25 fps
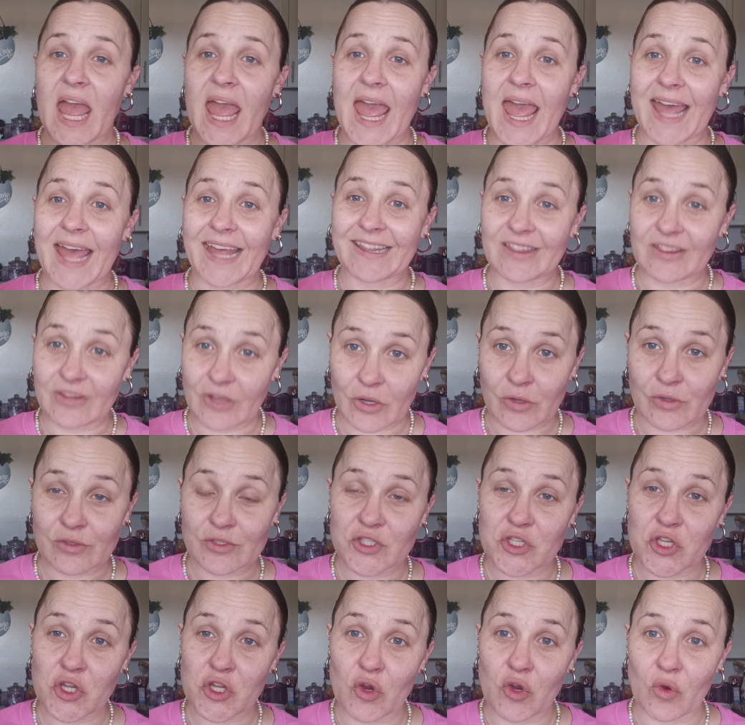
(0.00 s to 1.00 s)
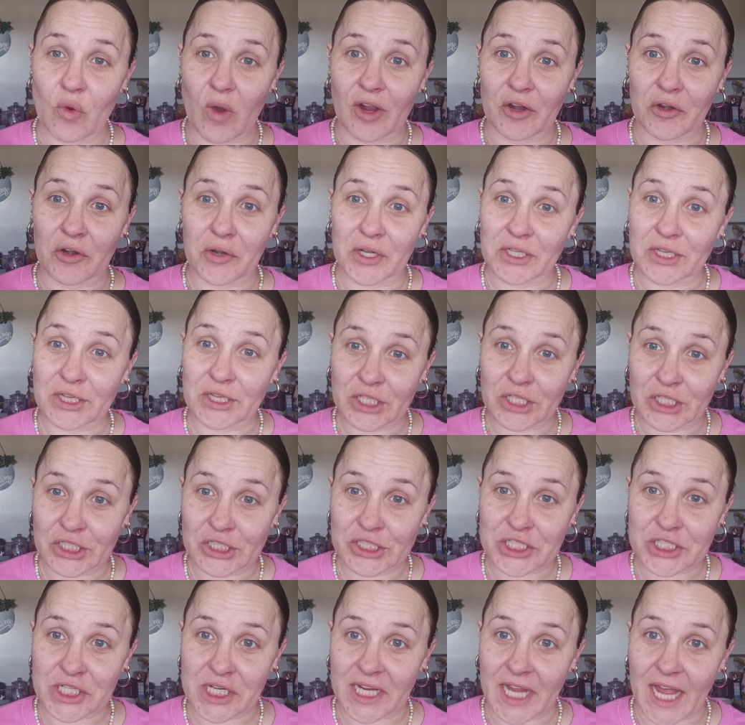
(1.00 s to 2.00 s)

and those who are allergic.